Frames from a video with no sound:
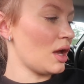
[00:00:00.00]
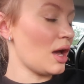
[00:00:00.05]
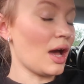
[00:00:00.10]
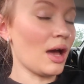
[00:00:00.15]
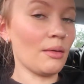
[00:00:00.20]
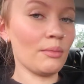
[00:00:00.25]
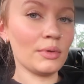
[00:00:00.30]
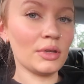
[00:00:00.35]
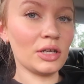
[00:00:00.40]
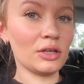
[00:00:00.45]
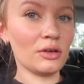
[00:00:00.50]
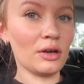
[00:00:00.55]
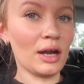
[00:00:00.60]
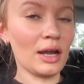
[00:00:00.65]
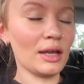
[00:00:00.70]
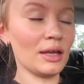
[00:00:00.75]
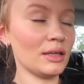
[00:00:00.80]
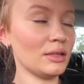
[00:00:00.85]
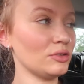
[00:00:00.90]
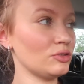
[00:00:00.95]
I'm gonna
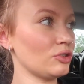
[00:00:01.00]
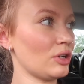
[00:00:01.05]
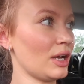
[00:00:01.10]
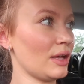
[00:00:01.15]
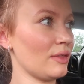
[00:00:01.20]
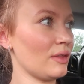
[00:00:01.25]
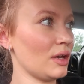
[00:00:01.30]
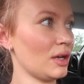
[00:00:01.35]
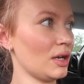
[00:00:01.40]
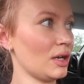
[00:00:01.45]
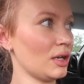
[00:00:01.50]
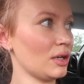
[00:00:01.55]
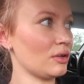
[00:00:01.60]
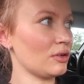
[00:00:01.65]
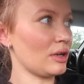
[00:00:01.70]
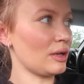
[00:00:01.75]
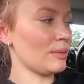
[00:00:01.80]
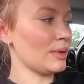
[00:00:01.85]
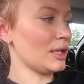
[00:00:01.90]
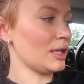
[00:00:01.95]
cry, try the
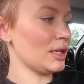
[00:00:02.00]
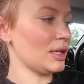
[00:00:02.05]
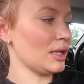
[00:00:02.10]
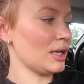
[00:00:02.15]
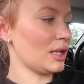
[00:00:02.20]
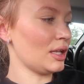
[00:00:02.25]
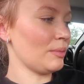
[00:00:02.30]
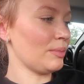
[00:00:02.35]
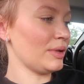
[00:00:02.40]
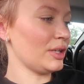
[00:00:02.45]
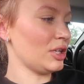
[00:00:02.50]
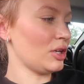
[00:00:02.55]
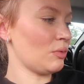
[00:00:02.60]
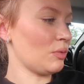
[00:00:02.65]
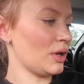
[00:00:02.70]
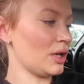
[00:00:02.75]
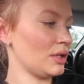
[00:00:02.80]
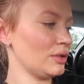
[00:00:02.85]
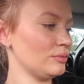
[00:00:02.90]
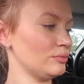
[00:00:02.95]
creamy jalapeno
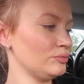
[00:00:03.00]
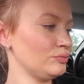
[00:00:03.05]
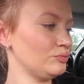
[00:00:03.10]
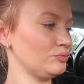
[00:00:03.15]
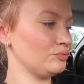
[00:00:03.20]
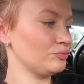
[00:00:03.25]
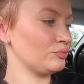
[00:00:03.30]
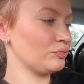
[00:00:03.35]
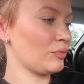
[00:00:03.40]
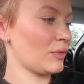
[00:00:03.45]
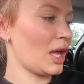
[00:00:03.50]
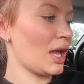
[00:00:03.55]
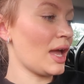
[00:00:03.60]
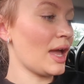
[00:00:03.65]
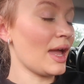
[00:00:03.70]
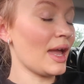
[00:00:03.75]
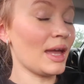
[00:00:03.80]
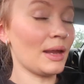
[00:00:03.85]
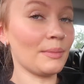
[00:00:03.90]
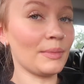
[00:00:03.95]
one.
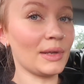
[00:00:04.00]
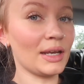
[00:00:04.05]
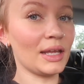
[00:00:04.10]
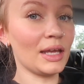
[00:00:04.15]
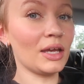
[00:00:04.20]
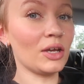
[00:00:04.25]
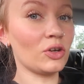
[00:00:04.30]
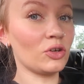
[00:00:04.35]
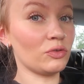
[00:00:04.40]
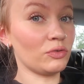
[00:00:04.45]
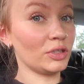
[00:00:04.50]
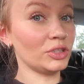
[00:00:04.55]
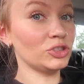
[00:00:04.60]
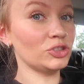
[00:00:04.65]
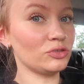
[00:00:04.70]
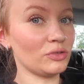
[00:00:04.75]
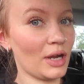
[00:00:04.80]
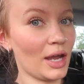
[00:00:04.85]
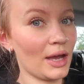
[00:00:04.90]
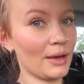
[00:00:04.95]
And I'm gonna
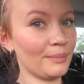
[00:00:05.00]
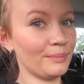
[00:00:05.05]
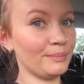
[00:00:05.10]
crunch wrap.